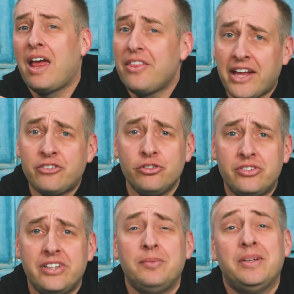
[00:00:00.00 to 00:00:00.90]
That
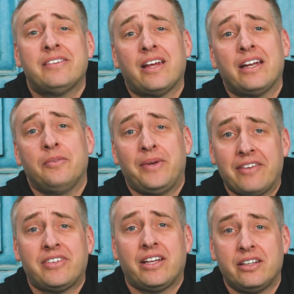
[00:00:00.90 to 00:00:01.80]
2T means that we
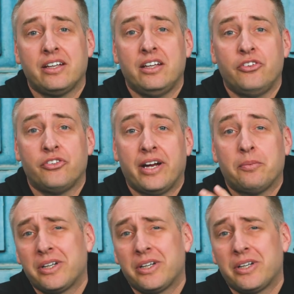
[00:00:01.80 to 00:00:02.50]
have 10 gig Ethernet.